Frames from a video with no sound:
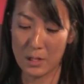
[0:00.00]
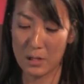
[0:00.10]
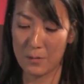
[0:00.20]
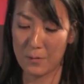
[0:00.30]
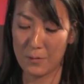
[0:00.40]

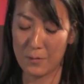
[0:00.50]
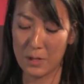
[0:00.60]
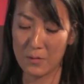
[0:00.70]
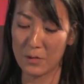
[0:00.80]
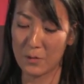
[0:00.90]
If,
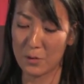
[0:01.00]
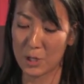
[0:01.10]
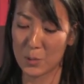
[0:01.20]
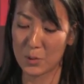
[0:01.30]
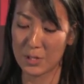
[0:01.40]
even if a
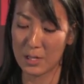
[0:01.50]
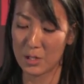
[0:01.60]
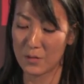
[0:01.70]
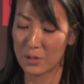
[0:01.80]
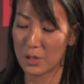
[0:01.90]
large
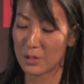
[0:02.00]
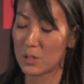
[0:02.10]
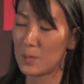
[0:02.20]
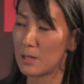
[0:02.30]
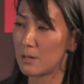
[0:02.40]
percentage of adults
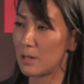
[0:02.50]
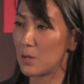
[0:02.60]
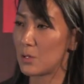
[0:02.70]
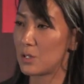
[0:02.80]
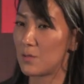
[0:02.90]
speak a
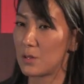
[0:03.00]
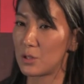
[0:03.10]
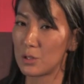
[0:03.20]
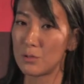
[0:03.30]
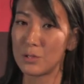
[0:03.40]
language, if their
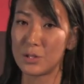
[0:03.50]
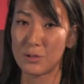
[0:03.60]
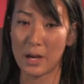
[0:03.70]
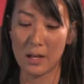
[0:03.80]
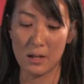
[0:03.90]
children do
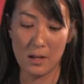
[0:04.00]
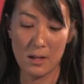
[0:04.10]
not,